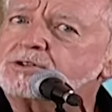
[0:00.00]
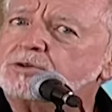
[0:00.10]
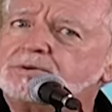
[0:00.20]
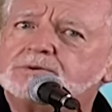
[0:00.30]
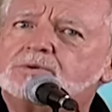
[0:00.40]

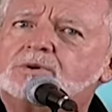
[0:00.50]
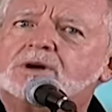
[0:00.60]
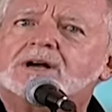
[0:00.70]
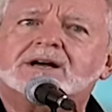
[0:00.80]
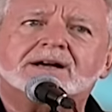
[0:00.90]
open
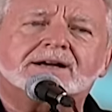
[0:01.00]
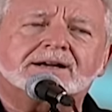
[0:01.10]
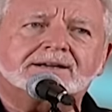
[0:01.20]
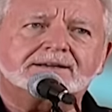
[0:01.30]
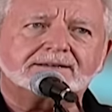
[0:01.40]

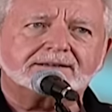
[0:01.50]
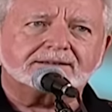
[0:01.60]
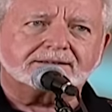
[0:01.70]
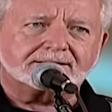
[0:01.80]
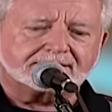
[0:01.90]

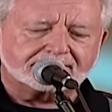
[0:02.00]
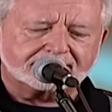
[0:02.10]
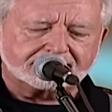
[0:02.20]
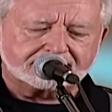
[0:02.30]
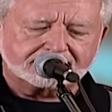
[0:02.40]

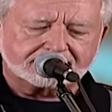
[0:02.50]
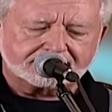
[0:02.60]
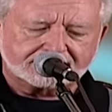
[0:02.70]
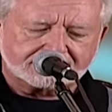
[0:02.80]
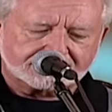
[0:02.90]

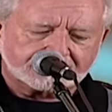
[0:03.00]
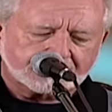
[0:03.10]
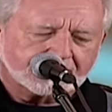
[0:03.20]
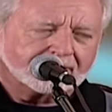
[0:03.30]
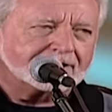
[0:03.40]
wide,
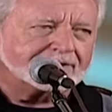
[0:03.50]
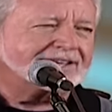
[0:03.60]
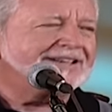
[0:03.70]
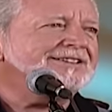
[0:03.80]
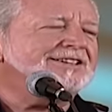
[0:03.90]

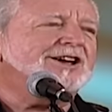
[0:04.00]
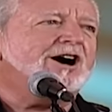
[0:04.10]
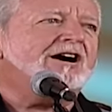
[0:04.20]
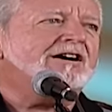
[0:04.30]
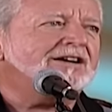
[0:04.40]
then the
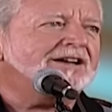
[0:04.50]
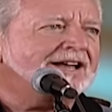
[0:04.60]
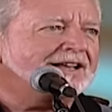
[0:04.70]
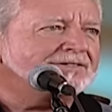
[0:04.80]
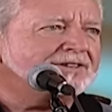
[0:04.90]
young
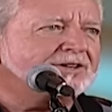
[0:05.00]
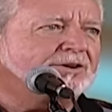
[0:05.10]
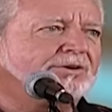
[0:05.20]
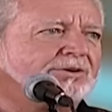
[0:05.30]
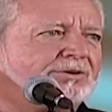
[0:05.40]
and the
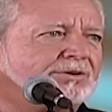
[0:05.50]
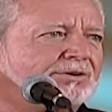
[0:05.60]
old